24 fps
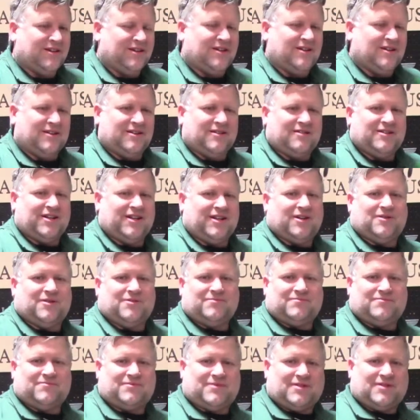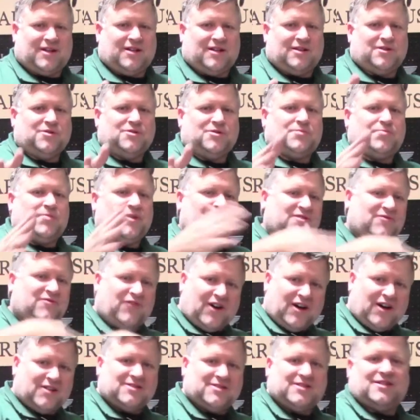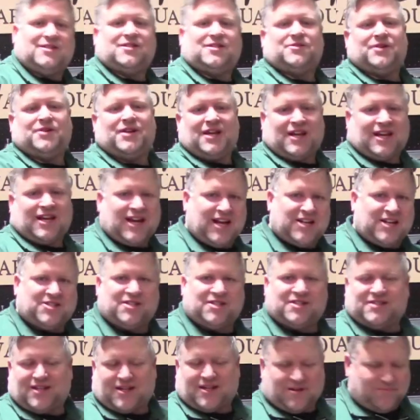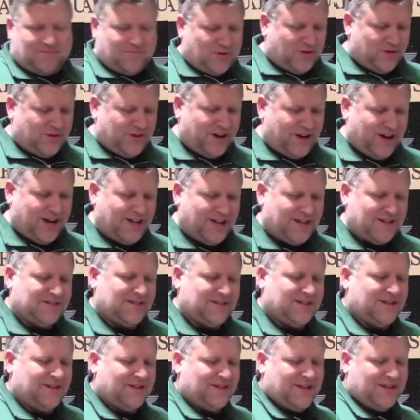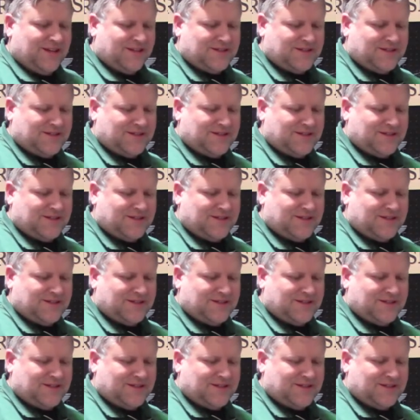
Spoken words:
a loose piece falls into it and catches, it can pull your hands in and things.